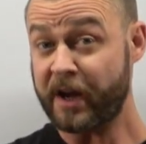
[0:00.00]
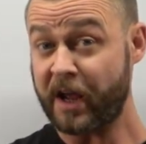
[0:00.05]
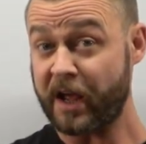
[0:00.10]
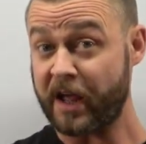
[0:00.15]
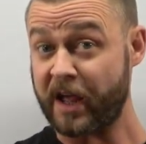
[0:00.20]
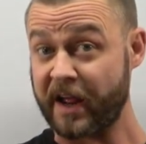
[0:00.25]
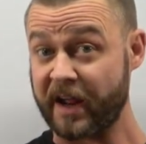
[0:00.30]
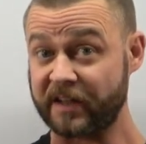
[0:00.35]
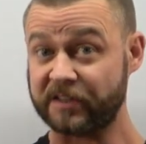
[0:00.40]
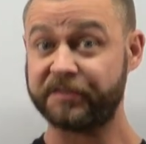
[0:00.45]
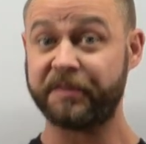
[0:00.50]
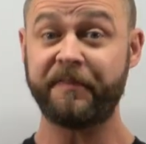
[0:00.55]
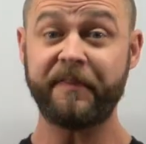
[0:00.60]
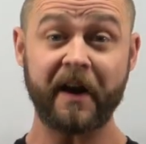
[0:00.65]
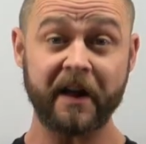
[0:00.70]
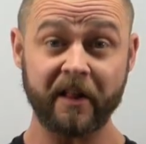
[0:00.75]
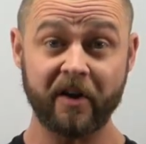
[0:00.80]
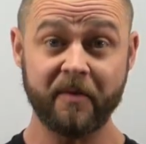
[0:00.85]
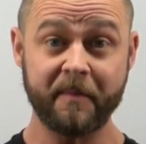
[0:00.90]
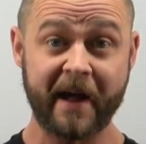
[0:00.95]
Greetings,
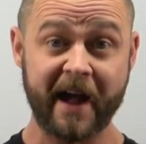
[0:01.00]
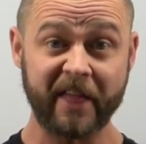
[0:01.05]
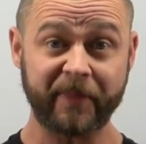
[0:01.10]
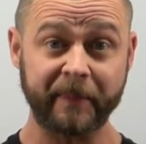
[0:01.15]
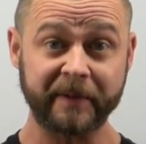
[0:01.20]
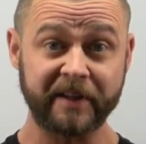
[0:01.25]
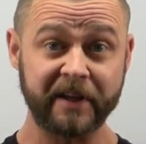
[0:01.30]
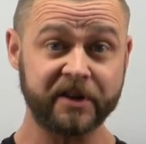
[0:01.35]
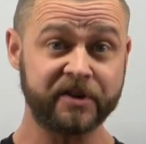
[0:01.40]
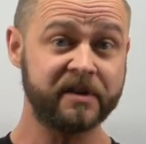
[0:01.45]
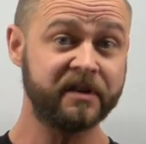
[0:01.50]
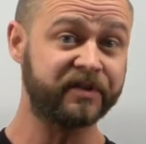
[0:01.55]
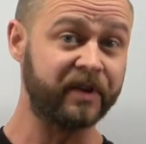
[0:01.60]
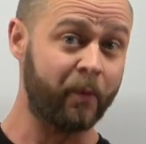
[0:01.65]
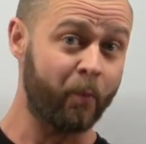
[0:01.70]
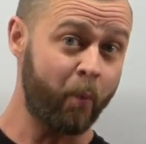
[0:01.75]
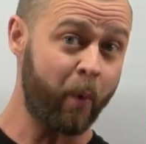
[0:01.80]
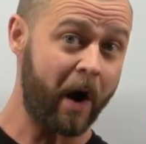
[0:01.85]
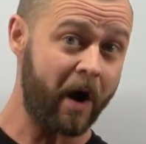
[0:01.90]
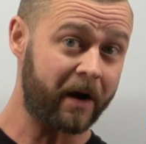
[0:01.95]
fellow mathematicians,
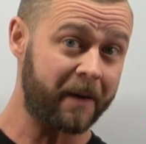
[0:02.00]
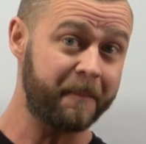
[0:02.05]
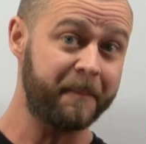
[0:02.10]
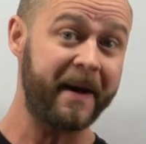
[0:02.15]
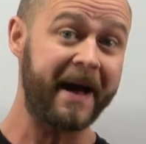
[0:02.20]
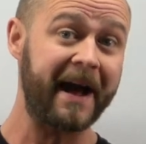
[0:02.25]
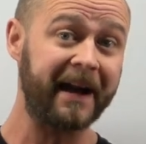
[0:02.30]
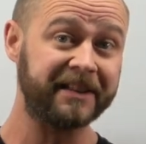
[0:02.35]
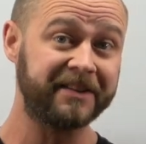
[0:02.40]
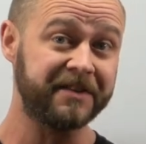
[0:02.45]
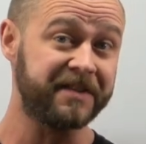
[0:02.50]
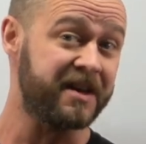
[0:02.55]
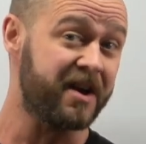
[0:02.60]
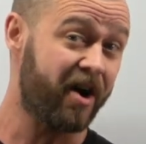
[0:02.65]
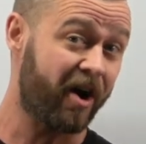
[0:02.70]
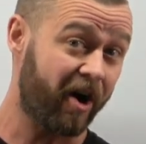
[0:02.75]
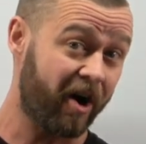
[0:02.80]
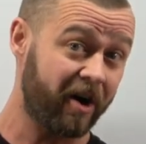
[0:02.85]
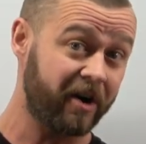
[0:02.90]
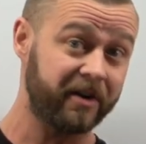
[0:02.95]
and welcome back to
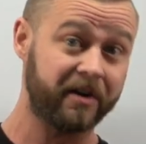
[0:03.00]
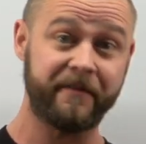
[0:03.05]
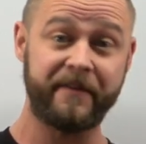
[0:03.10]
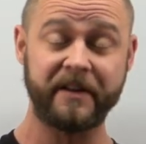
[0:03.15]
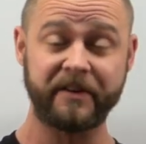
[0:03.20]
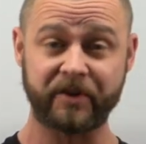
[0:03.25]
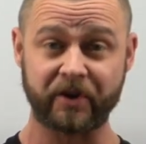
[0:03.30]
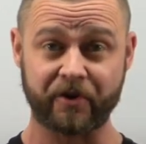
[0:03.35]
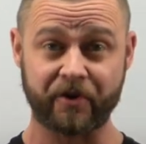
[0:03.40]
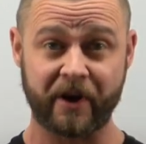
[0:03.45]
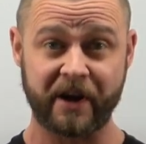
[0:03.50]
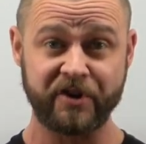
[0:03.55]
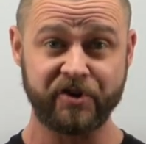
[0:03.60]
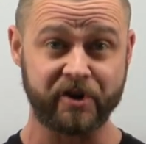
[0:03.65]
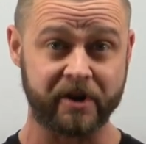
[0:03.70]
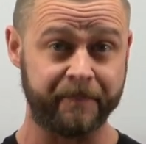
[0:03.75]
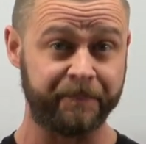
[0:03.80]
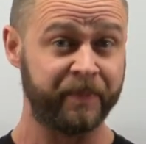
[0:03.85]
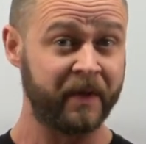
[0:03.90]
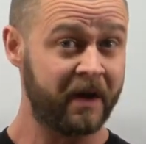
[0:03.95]
the Art of
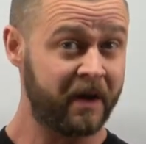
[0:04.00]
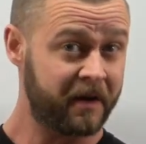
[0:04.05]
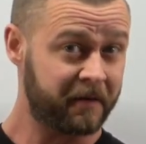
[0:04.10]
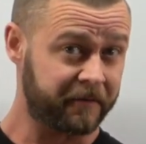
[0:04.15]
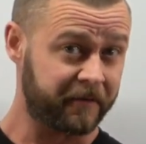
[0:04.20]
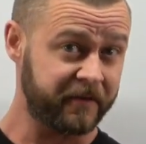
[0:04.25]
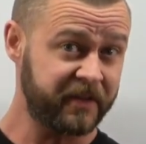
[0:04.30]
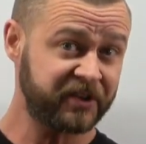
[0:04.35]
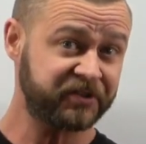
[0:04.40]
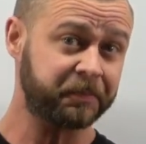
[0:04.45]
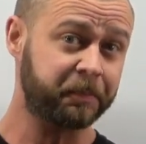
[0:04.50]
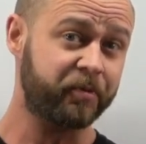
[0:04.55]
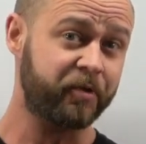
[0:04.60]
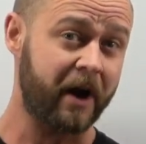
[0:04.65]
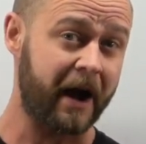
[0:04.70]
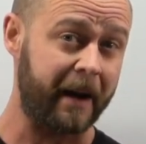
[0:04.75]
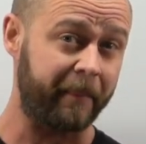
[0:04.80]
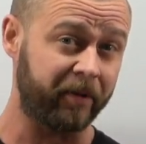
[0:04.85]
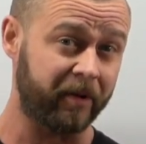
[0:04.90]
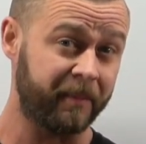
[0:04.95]
Integration. For this
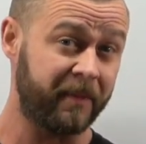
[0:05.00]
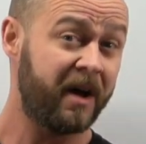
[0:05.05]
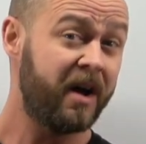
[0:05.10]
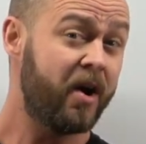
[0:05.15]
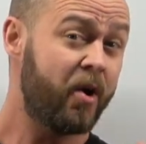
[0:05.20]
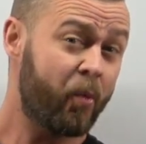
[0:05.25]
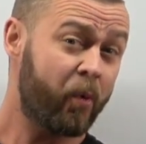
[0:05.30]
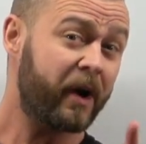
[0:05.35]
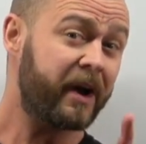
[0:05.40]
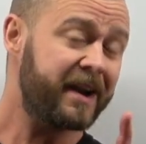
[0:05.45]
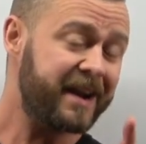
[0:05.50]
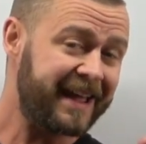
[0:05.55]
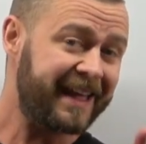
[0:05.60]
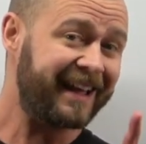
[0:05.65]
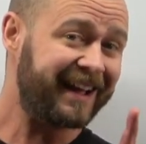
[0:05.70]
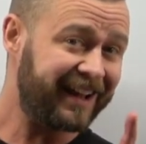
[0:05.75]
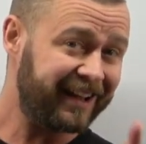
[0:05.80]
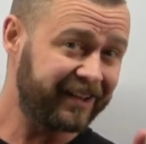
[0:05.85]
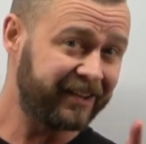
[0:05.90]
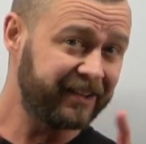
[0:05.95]
problem, we're going to
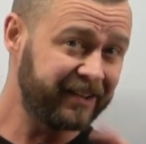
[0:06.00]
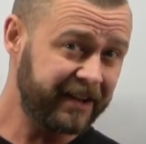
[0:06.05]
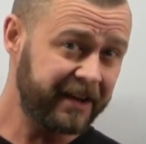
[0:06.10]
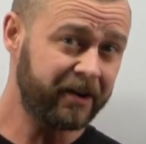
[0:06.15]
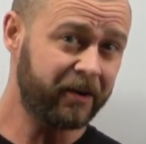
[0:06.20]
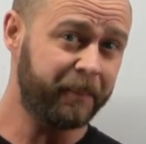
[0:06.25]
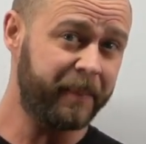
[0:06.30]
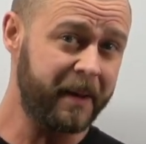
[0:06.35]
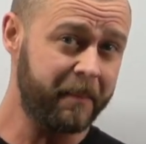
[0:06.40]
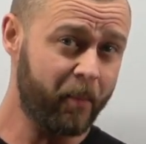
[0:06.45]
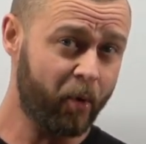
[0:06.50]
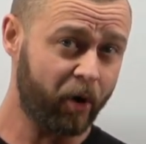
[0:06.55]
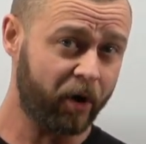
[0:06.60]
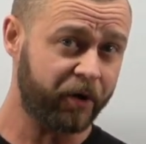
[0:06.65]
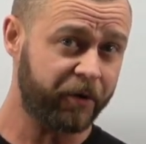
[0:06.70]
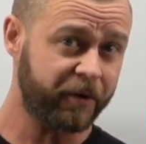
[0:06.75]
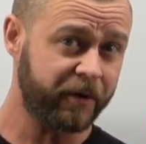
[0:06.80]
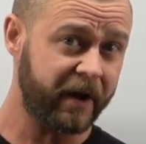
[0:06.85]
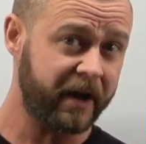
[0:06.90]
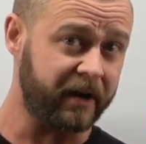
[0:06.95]
get a little bit more
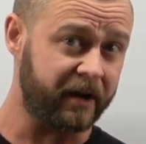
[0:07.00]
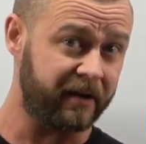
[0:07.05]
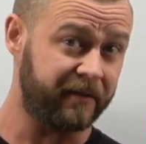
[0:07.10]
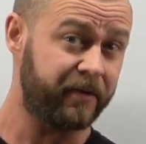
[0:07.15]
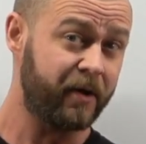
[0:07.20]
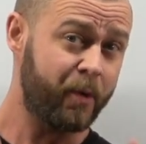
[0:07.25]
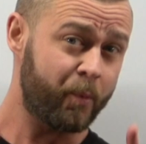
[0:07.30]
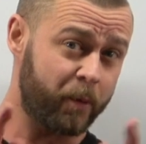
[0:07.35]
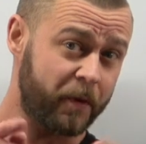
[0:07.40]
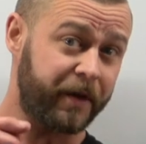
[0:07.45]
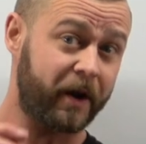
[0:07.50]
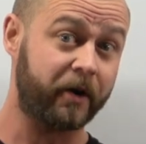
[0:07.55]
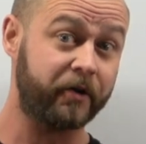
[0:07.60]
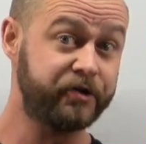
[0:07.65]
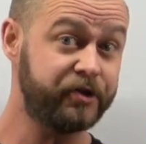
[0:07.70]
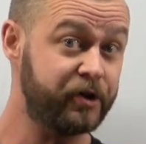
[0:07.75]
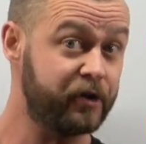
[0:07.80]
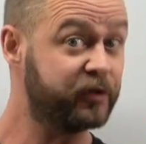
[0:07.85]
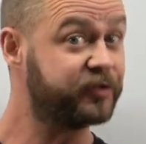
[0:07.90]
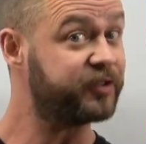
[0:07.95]
creative with our
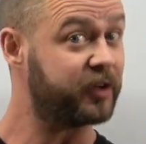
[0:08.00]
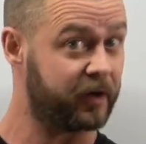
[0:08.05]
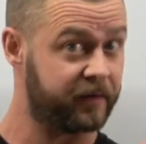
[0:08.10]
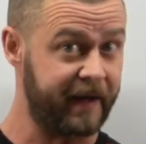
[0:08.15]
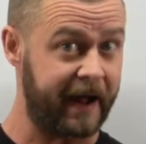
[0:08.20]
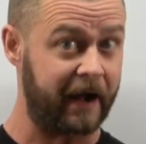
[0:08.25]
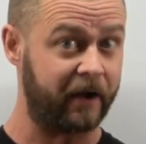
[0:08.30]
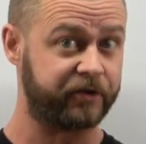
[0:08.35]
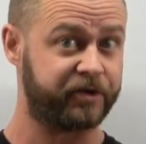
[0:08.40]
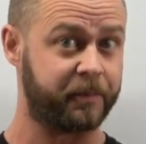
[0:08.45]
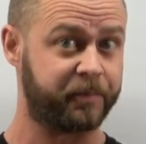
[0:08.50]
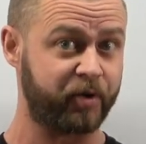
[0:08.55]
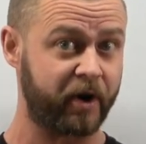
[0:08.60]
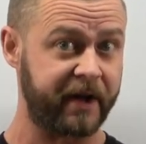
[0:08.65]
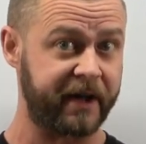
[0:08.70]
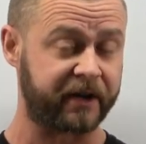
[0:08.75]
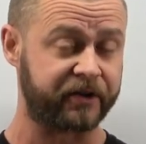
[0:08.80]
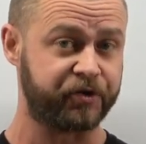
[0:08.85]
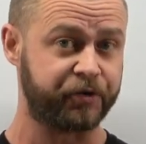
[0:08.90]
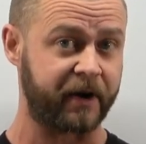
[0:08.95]
use of
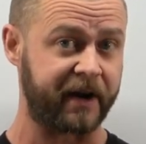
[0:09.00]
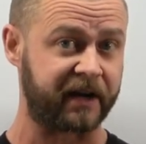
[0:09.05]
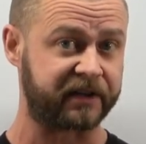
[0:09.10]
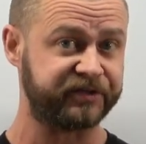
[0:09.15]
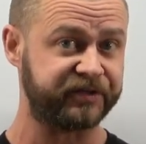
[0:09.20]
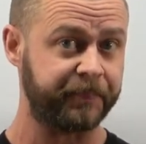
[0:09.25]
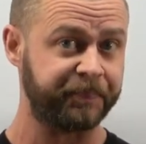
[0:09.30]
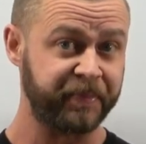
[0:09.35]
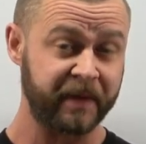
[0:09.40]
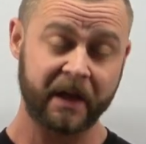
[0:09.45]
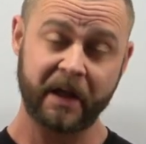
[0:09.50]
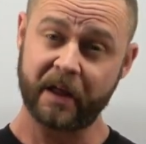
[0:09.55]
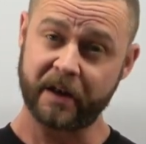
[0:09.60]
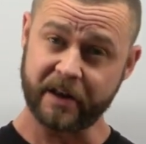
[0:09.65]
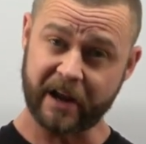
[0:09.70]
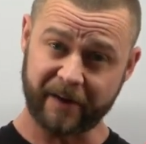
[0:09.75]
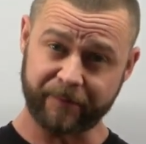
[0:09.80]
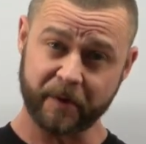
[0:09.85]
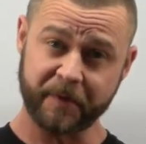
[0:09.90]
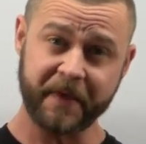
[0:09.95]
algebraic tricks.
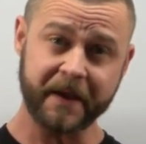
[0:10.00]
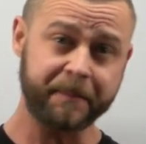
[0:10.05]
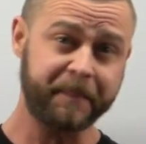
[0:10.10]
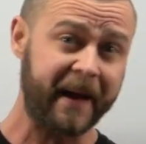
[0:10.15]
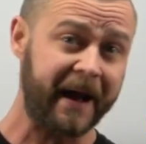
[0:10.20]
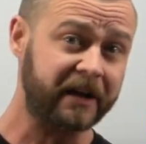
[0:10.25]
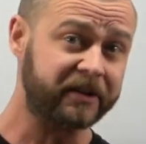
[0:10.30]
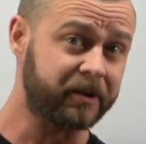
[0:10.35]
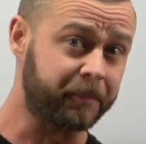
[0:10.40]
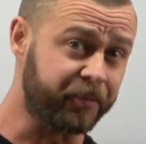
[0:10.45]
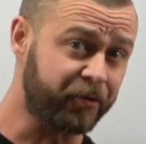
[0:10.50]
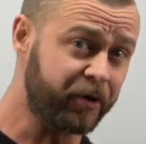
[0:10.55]
Now, if we think back to